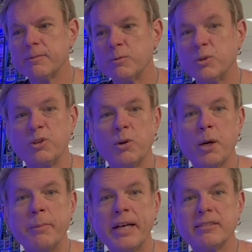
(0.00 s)
We'll do
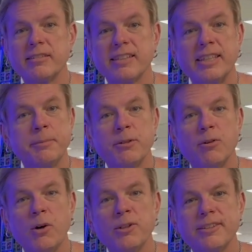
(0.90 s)
our best to keep it
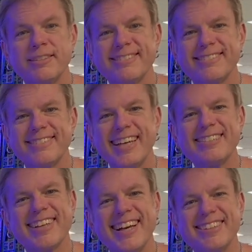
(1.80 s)
rolling.
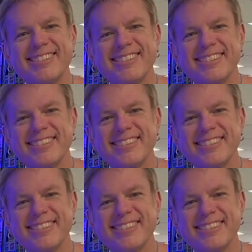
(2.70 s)
Thanks, guys.